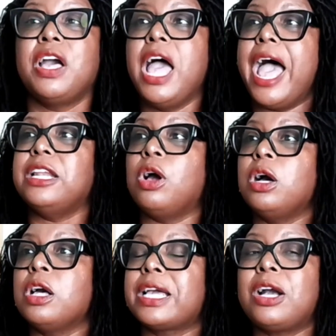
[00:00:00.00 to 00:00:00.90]
and
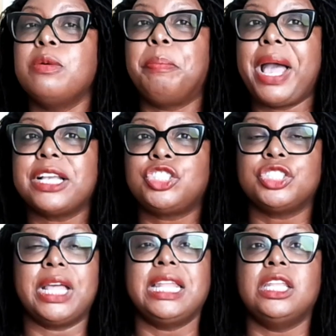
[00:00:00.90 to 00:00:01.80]
compassion
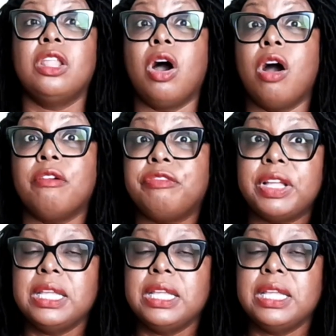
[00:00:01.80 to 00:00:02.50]
and love